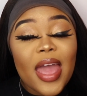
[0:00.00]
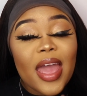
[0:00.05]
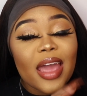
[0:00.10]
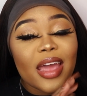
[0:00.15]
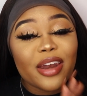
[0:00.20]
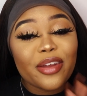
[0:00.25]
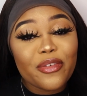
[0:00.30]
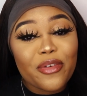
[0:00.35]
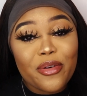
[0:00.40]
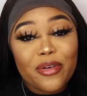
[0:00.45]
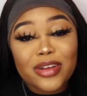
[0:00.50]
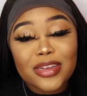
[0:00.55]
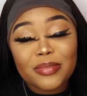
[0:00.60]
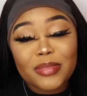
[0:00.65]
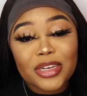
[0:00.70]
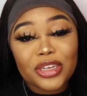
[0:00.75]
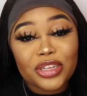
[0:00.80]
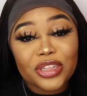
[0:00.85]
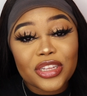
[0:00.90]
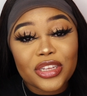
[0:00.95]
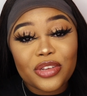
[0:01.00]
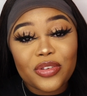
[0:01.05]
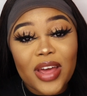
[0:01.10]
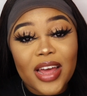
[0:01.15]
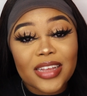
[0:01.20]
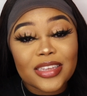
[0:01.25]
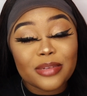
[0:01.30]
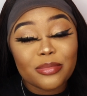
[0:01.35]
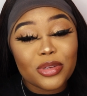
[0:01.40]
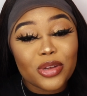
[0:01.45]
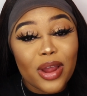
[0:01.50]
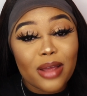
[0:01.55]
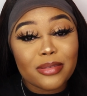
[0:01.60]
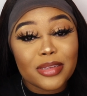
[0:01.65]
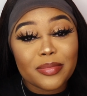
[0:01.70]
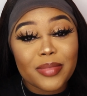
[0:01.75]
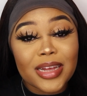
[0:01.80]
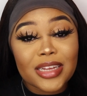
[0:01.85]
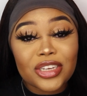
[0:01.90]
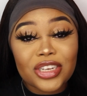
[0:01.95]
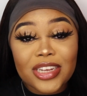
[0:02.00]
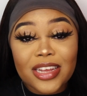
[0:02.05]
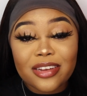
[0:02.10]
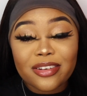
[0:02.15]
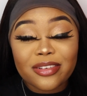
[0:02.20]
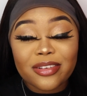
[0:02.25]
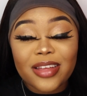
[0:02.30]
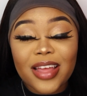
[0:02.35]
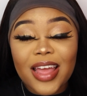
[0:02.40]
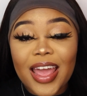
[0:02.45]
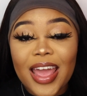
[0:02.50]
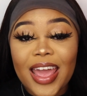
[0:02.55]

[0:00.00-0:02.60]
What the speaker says: And of course, make sure that you guys subscribe to my channel,